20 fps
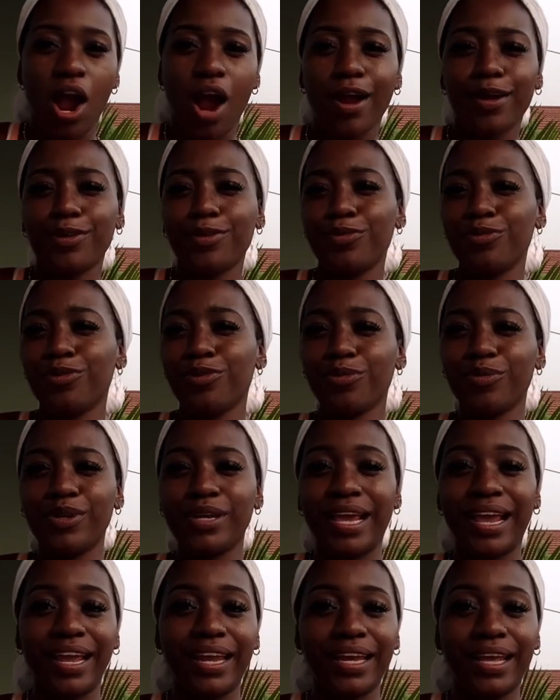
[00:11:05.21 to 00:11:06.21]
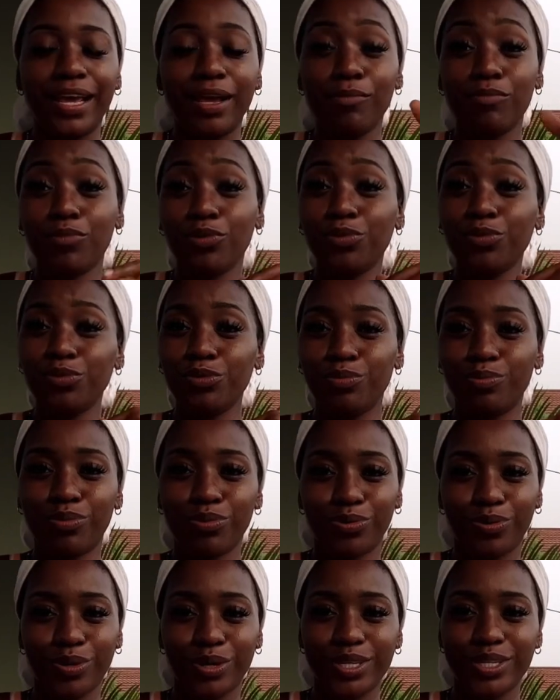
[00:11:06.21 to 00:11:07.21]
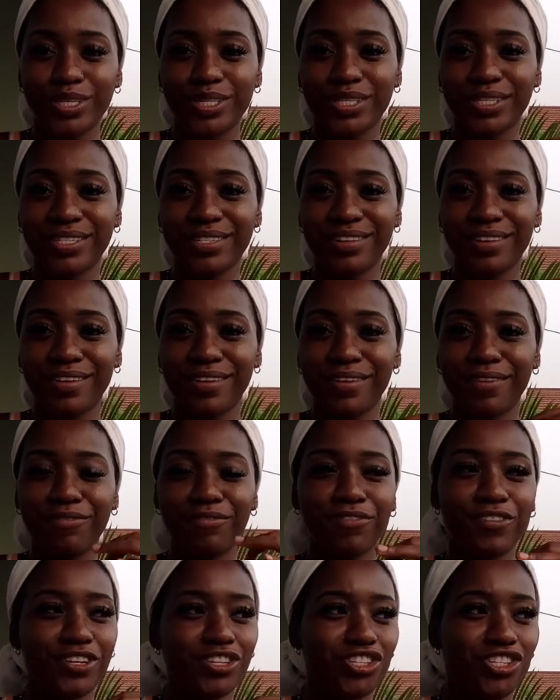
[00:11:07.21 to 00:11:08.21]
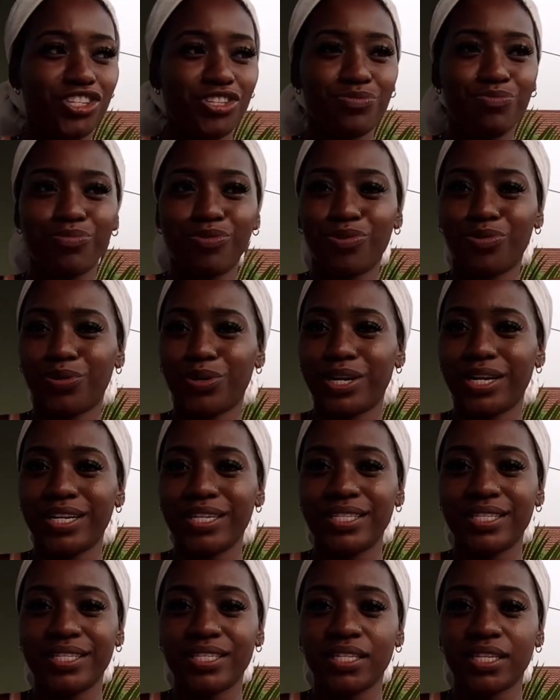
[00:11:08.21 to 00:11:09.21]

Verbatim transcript: Are you creating mood boards, vision boards?